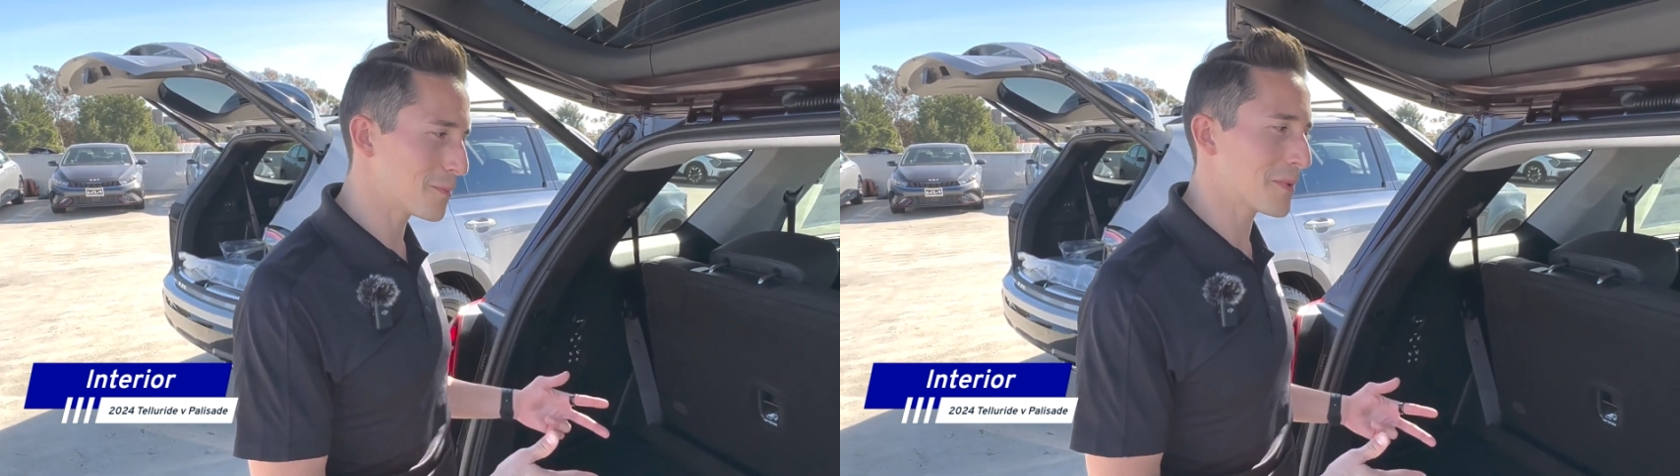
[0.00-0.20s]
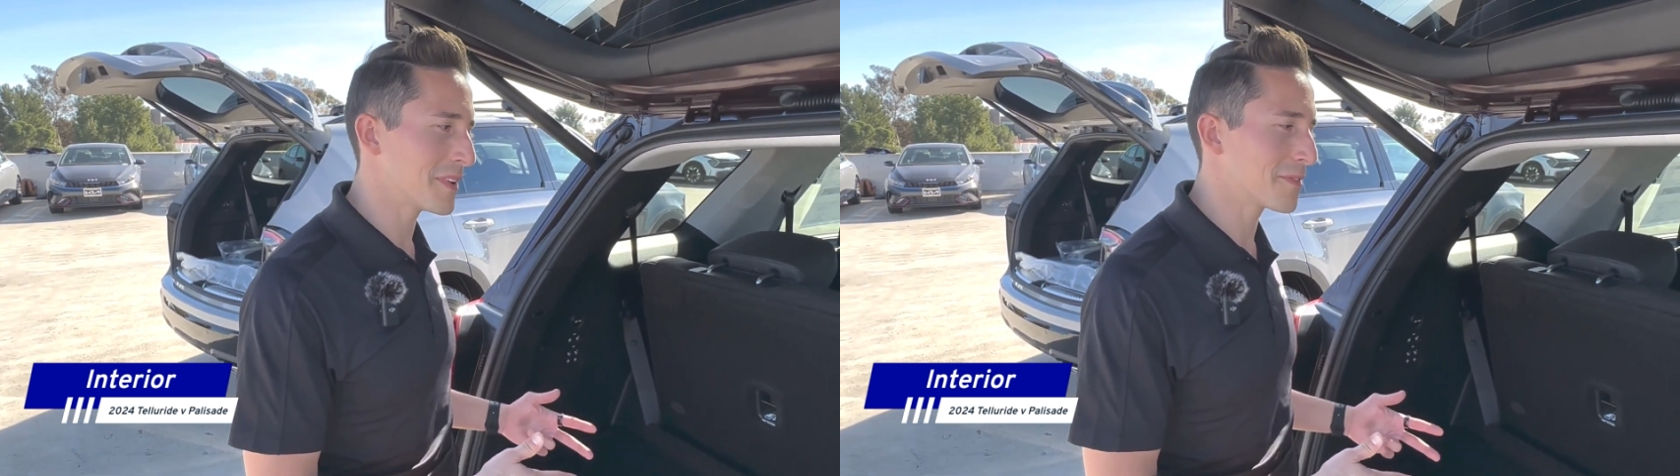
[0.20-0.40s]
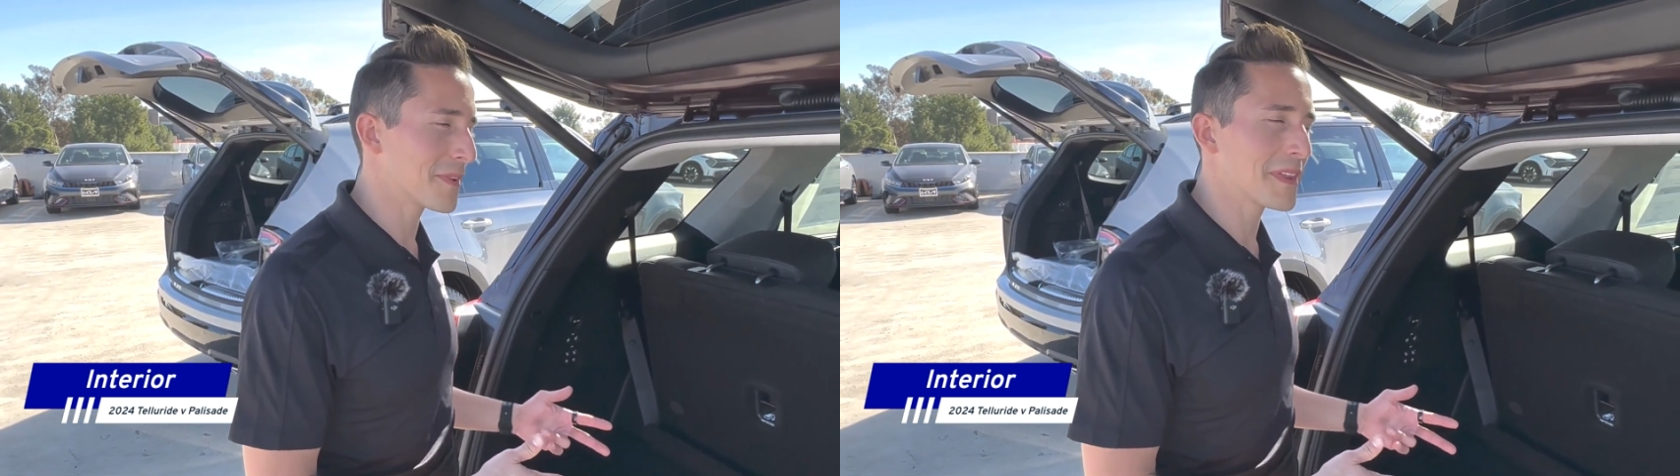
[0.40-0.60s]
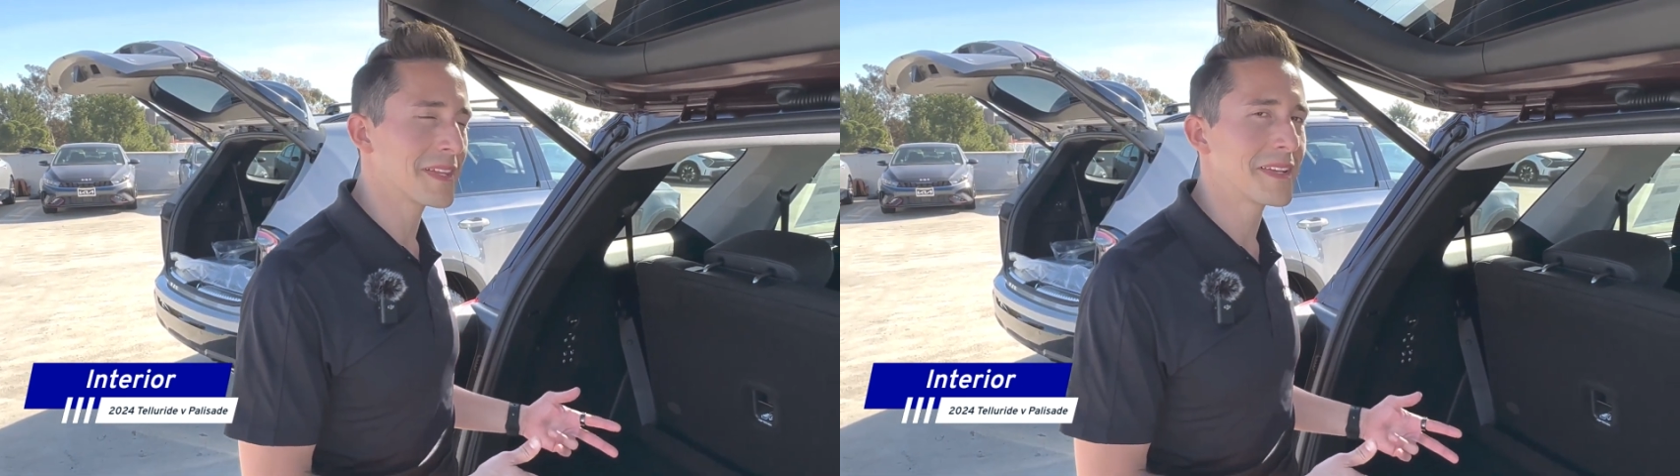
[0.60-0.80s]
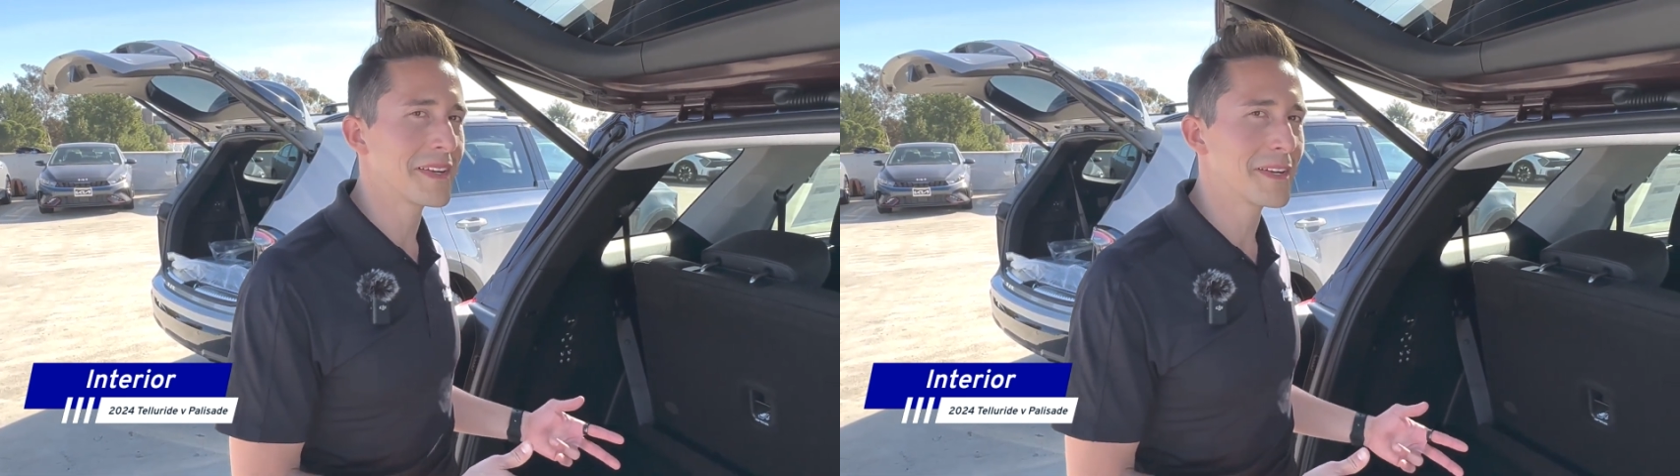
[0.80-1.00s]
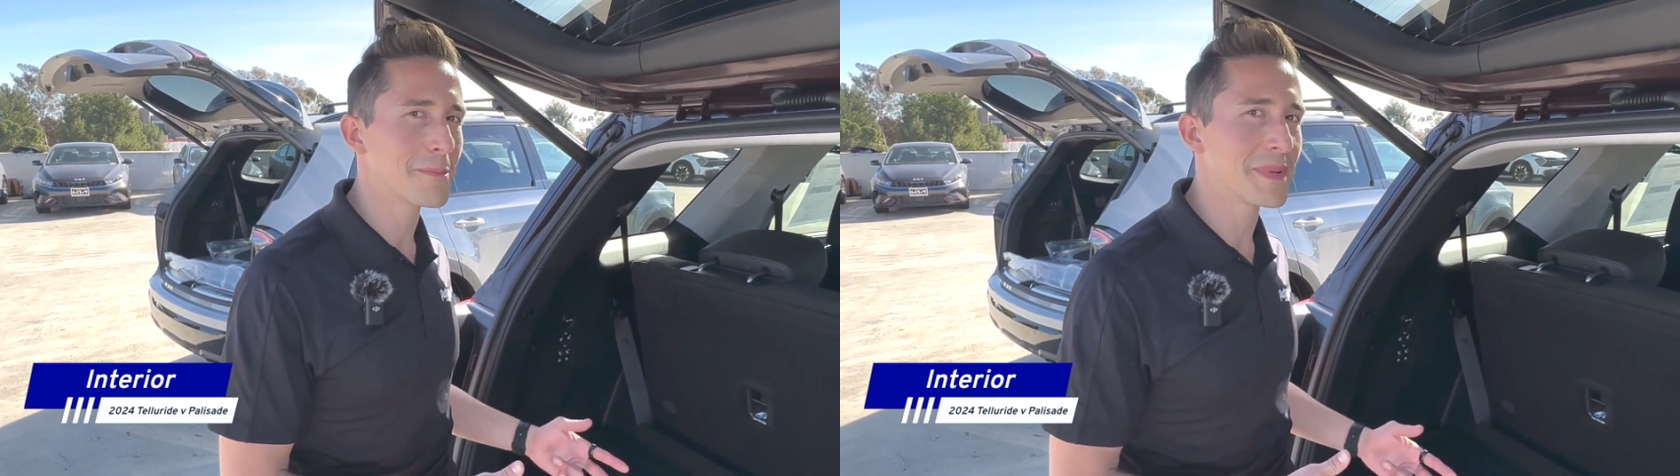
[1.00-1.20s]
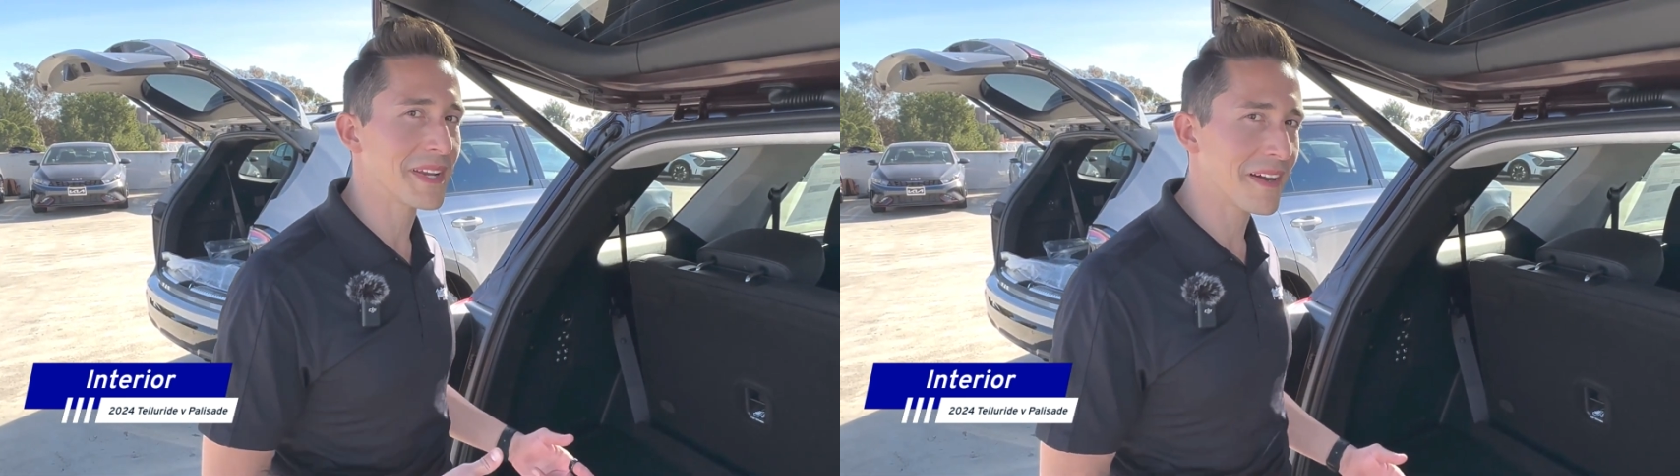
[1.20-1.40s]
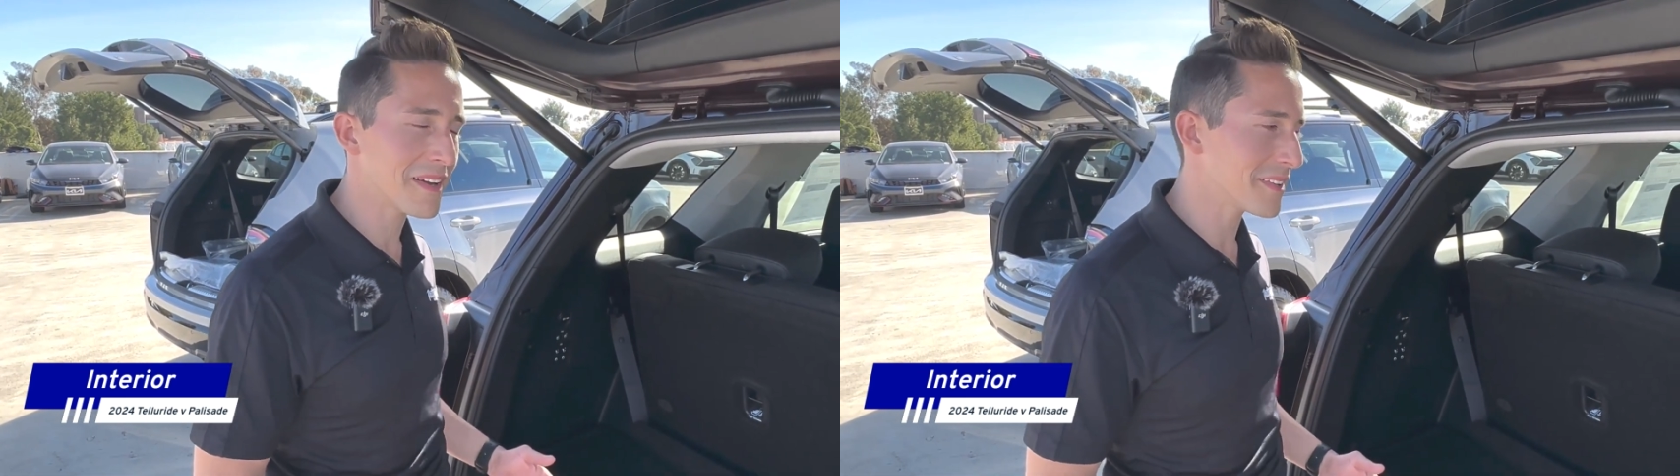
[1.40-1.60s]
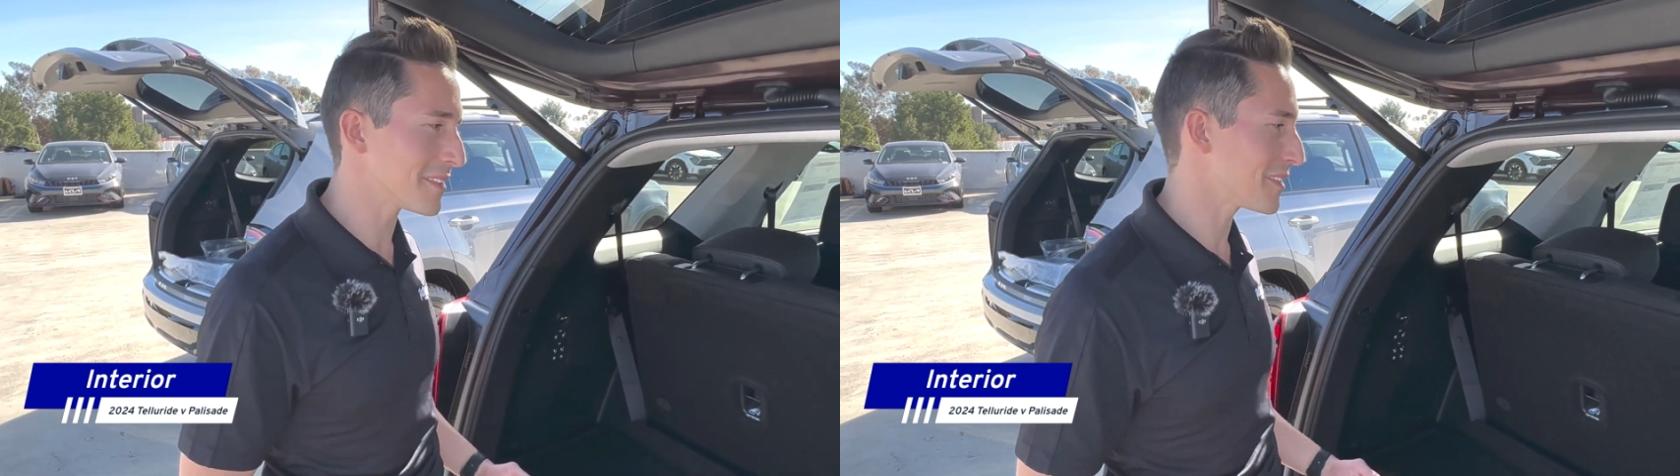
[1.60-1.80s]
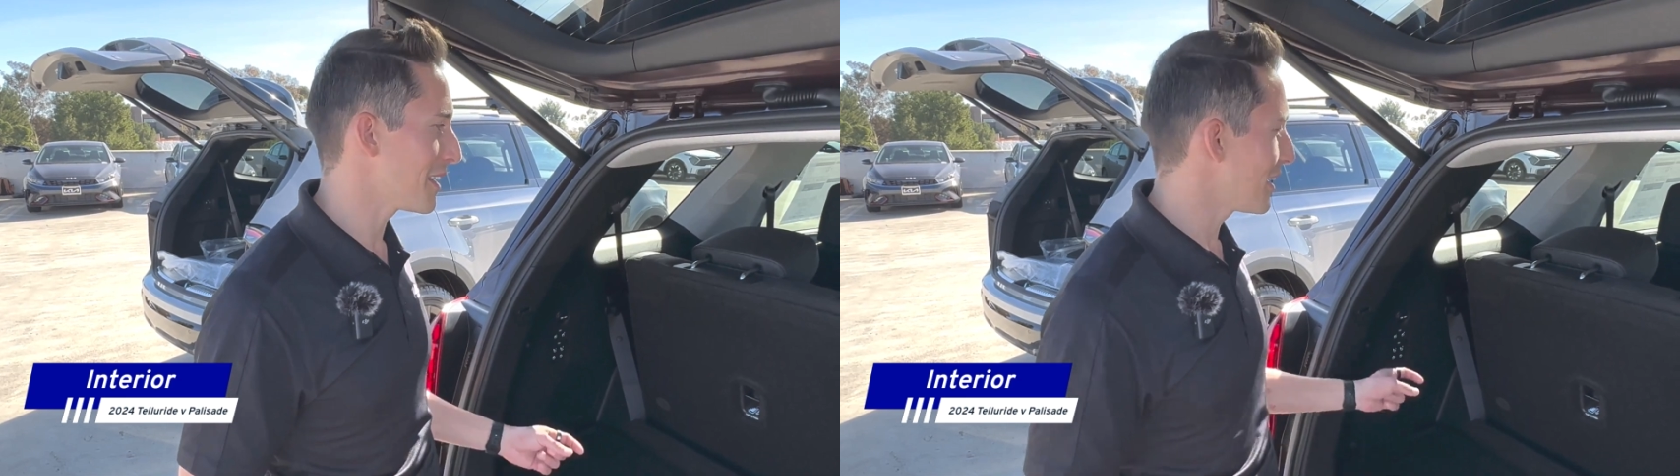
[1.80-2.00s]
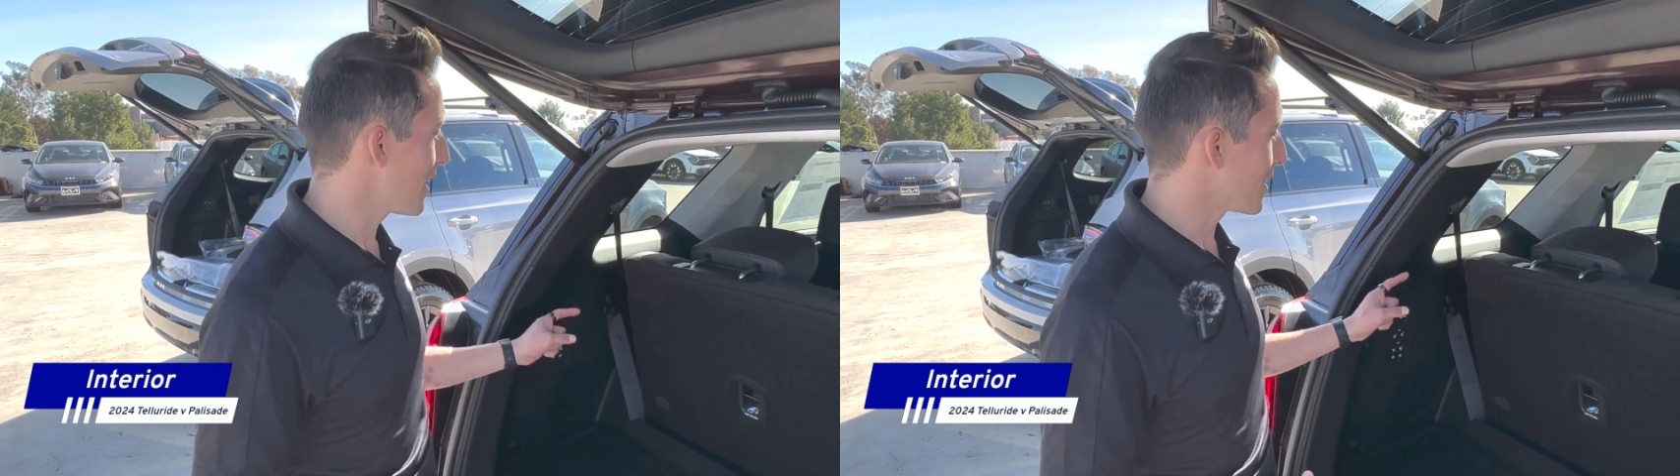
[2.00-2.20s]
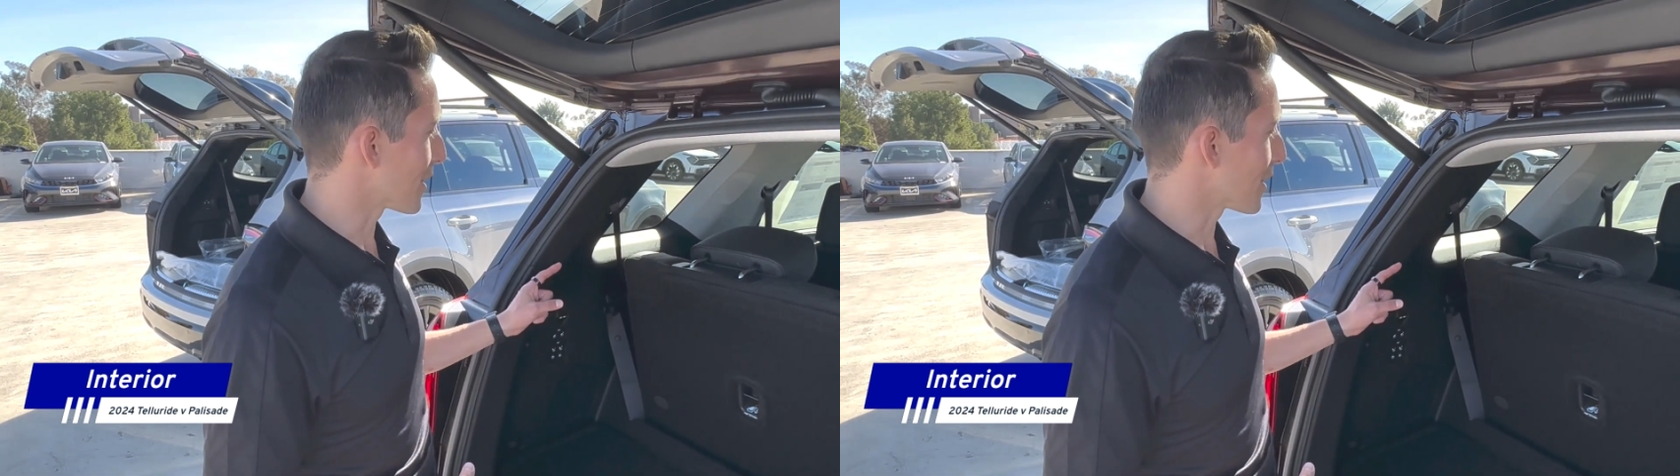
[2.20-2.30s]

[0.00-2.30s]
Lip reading: points for the lead here because